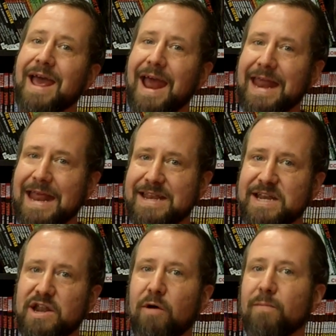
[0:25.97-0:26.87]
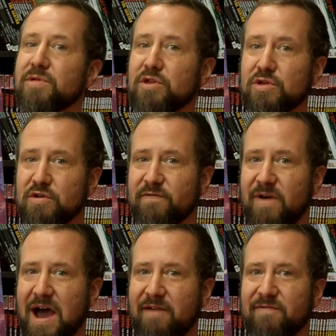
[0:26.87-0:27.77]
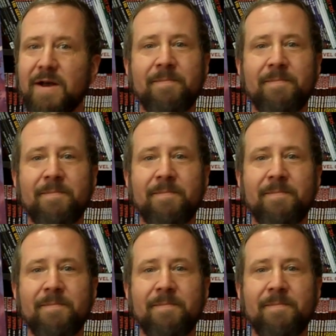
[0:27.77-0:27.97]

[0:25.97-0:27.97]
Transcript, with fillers: and into domes to survive.